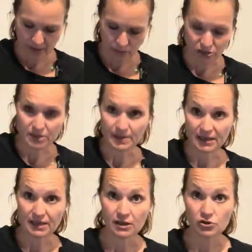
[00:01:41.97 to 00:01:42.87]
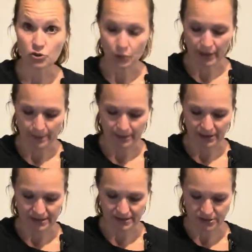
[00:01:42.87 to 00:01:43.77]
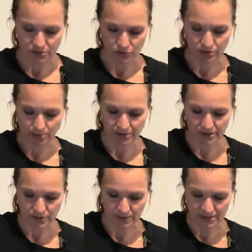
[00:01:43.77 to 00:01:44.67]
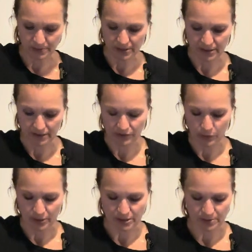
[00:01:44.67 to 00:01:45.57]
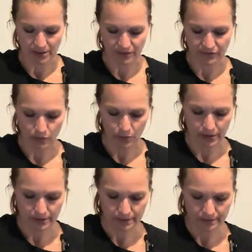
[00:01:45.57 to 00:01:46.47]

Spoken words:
We're just making 2 hand pies, so double this recipe if you want to make 4.